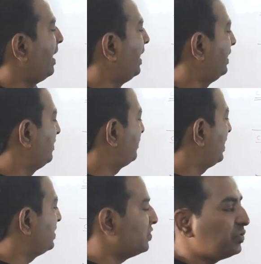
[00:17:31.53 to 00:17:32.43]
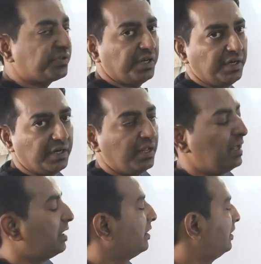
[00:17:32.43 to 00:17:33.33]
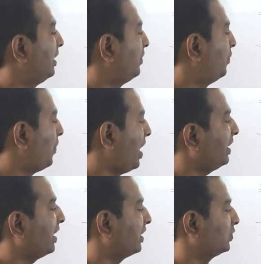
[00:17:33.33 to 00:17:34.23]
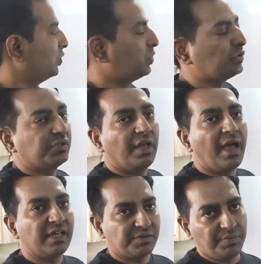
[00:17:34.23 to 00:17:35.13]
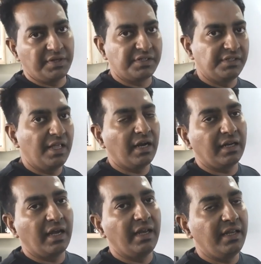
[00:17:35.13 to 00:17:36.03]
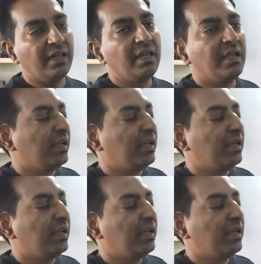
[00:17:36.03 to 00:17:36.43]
And if I use it, then what are those aspects that I